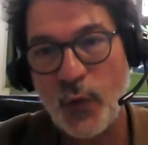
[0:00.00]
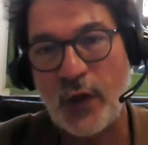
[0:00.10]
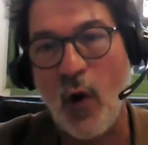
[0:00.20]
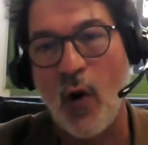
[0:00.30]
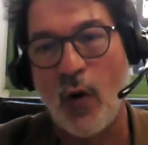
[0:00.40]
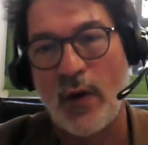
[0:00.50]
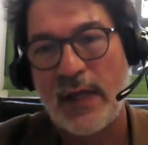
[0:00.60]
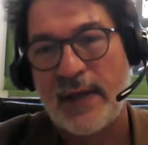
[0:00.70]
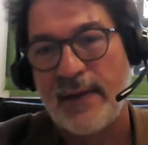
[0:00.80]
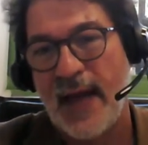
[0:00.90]
we call
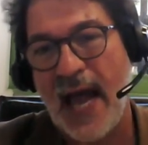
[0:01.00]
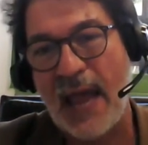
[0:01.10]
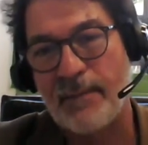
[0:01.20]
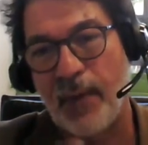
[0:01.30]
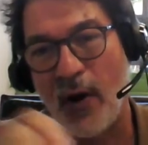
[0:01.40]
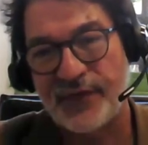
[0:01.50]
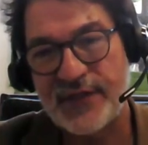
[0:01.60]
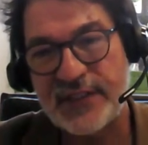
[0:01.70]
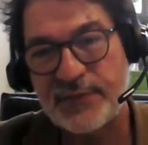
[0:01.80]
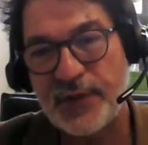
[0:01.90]

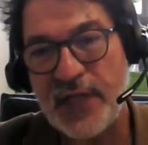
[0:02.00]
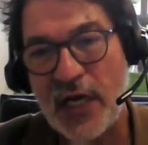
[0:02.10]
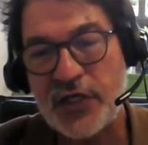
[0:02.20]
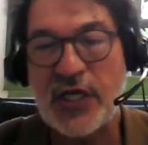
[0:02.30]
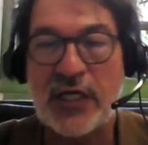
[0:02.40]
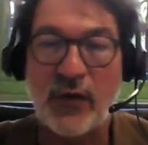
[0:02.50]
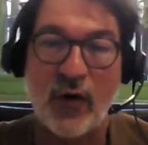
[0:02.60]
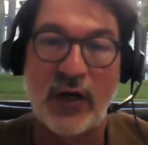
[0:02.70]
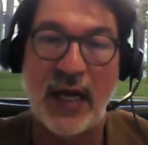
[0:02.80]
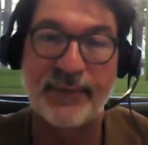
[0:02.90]
hypothesis production
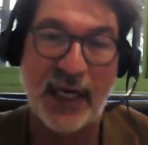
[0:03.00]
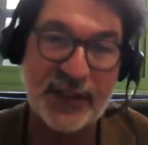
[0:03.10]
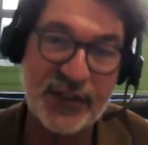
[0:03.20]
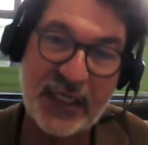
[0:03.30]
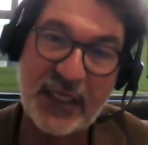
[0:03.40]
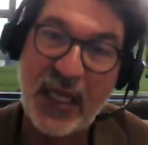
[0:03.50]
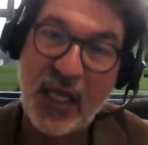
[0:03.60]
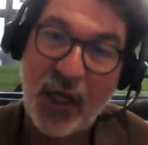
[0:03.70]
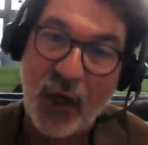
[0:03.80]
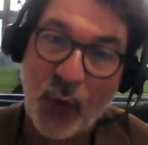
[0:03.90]
or abduction.
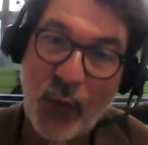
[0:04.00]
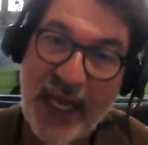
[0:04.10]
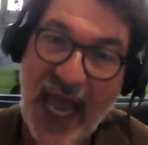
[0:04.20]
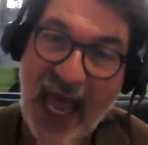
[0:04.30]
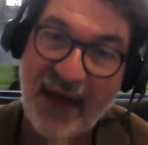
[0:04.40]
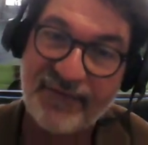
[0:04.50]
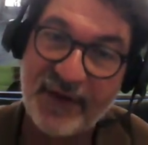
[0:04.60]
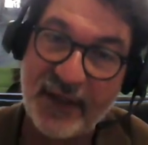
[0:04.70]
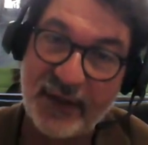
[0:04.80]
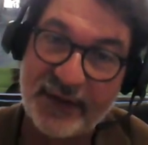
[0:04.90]
We have
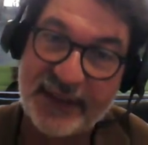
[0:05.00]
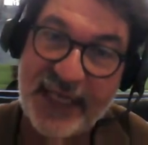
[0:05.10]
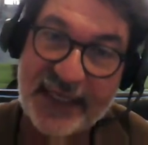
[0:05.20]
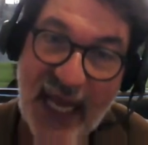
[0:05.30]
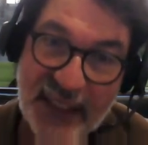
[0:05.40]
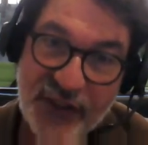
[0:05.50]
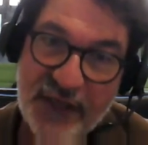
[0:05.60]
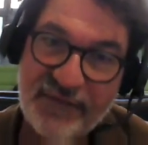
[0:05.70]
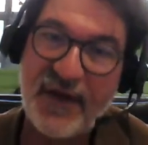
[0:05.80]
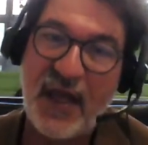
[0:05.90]
the
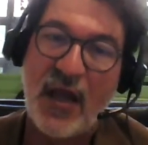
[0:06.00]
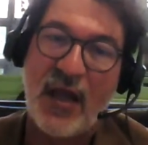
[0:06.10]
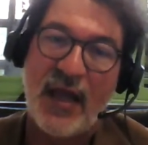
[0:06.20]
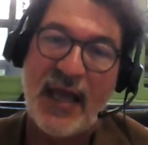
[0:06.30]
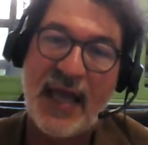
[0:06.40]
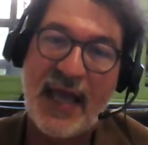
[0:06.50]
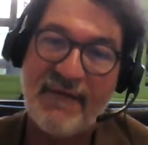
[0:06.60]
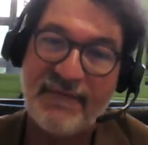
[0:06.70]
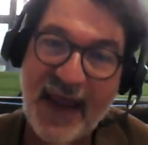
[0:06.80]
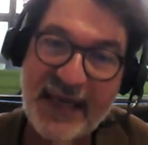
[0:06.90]
deductive
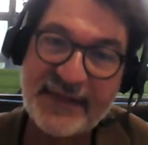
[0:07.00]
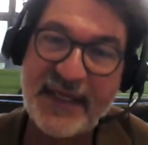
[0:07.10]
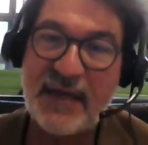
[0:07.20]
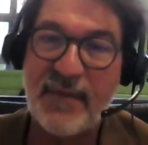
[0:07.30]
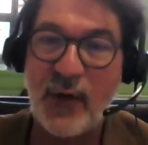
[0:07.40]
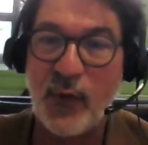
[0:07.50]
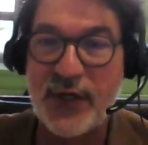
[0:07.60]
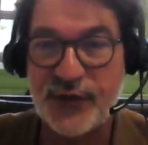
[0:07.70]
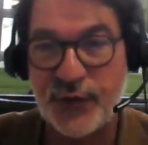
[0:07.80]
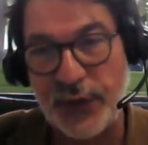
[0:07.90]
phase by
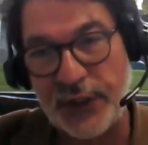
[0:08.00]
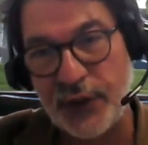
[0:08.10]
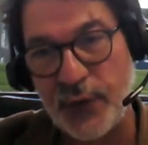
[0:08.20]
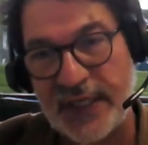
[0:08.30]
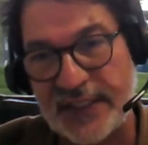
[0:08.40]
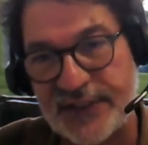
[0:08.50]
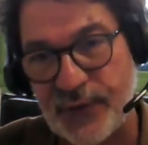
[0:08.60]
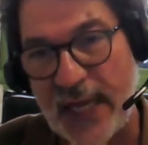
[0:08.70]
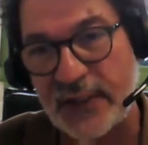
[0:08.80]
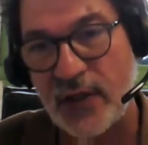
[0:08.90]
which you
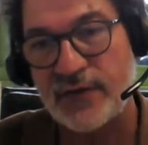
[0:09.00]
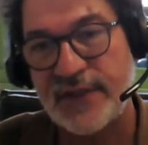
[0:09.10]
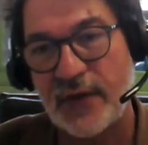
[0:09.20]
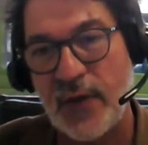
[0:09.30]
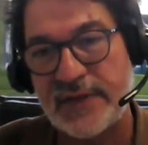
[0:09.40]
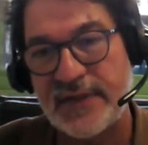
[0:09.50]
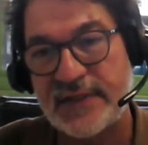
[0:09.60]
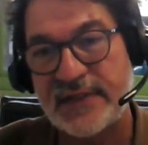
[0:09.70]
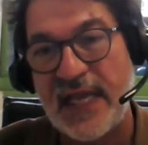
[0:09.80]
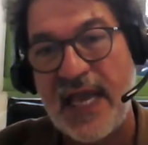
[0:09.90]
extract
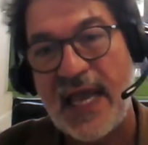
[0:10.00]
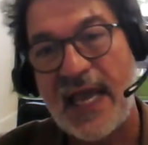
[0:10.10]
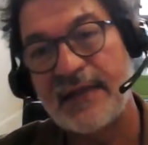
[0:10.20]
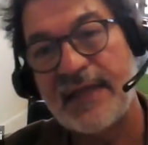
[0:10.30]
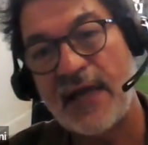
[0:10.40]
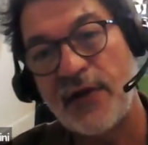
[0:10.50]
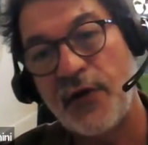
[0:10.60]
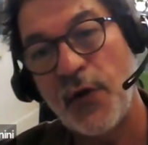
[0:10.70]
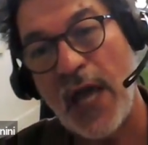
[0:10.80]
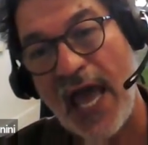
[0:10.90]
consequences, and then
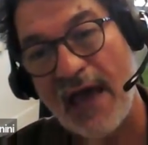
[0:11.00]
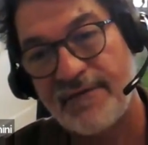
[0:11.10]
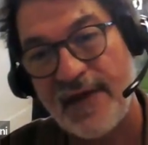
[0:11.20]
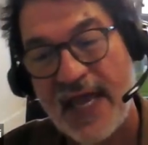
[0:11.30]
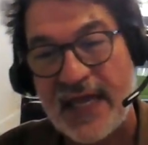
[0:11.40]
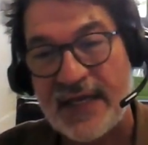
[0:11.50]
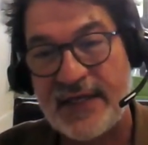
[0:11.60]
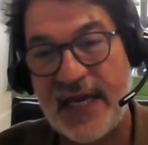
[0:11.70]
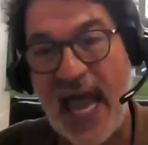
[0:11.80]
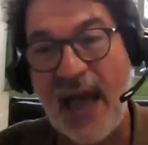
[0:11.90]
you have
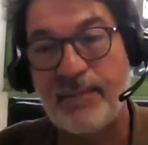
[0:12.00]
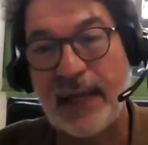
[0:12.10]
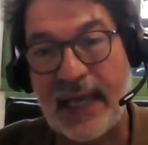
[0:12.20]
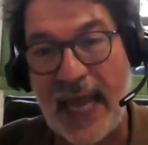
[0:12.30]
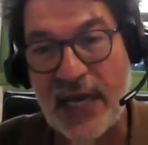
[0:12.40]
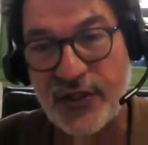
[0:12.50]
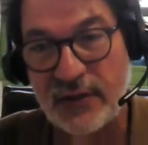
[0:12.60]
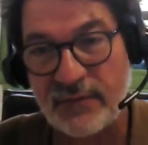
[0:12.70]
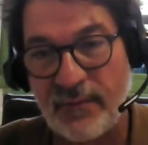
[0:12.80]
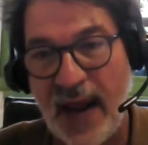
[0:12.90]
the
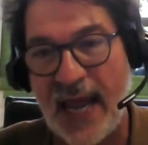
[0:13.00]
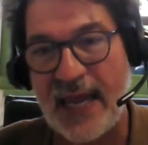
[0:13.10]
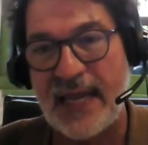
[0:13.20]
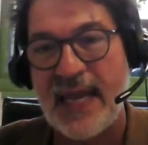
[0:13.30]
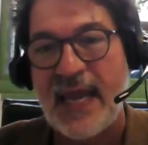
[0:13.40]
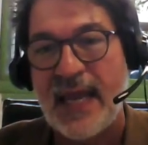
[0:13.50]
application by